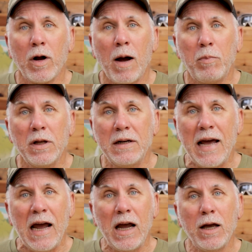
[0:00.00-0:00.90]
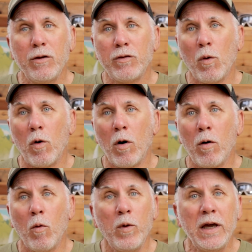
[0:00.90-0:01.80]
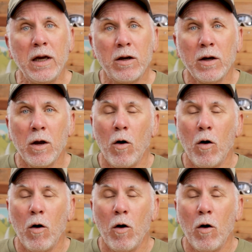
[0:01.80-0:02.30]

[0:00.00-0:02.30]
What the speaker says: couple of days or a week,